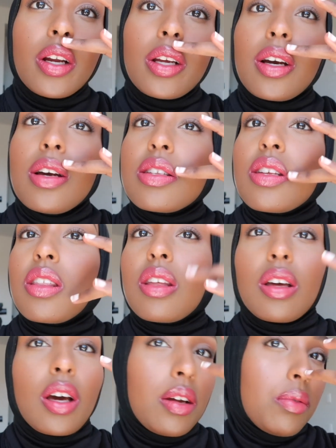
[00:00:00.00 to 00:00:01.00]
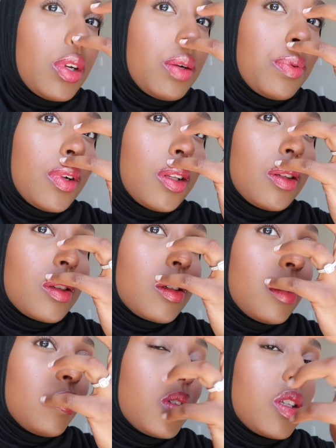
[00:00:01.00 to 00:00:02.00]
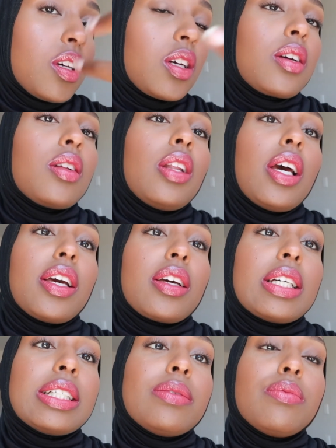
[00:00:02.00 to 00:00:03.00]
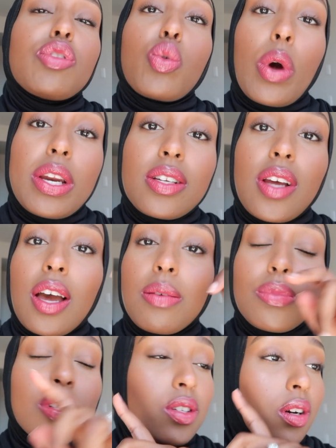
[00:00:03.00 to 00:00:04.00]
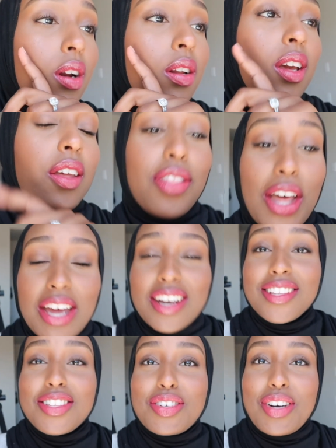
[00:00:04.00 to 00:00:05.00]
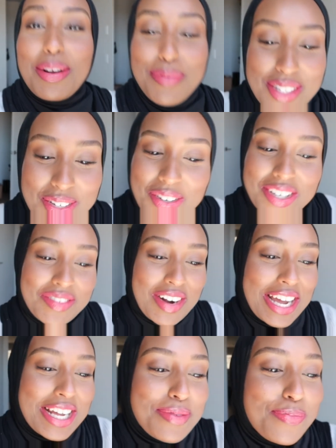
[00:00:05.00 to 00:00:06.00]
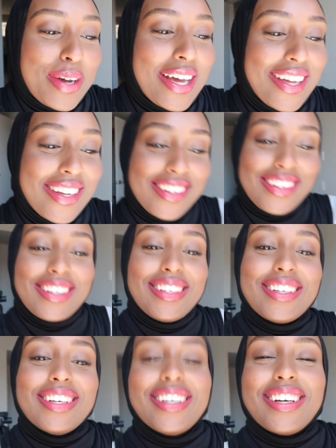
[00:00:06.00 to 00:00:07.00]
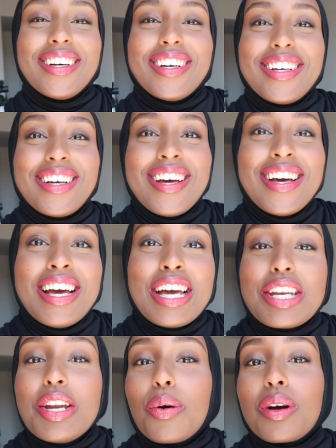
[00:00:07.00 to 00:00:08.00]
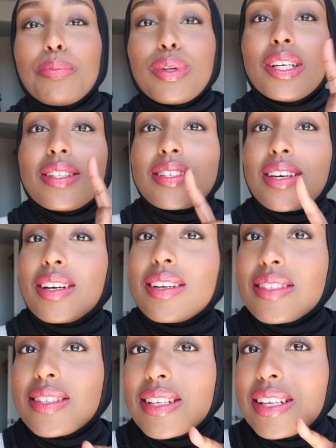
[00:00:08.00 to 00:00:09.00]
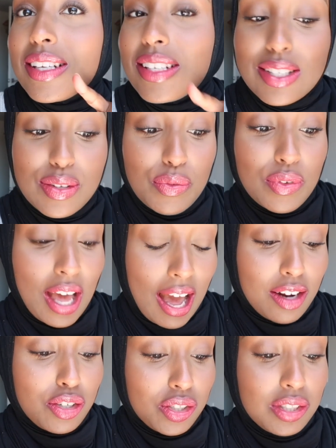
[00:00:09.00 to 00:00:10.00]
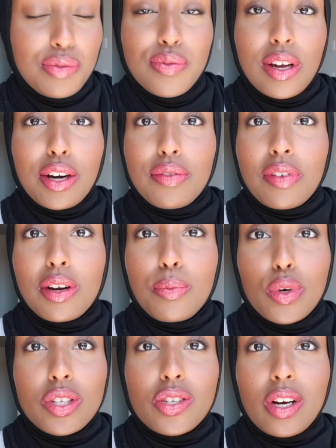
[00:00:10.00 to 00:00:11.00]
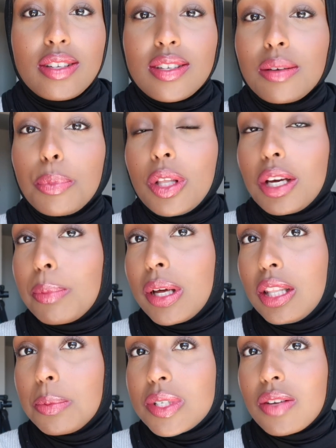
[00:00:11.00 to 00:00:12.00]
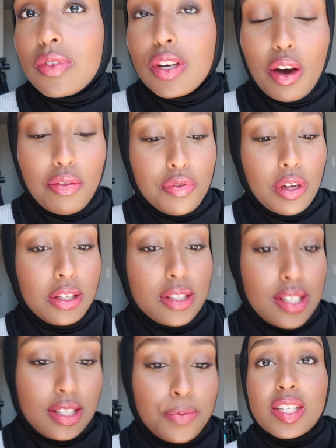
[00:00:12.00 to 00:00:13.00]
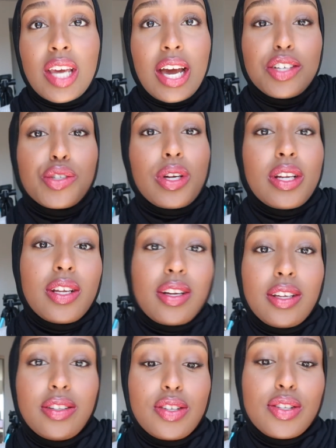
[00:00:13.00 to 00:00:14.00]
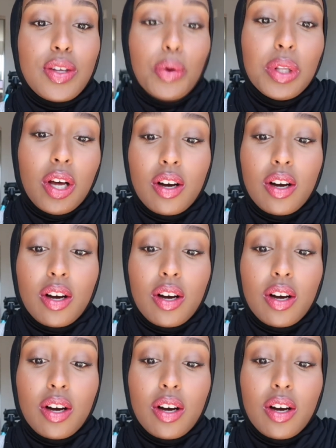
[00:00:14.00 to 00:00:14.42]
Alright guys, I think I reapplied this lipstick like 20 times trying to get that Instagram story right, but no complaints because it is actually very, very moisturizing. Like, my lips have not felt this hydrated in so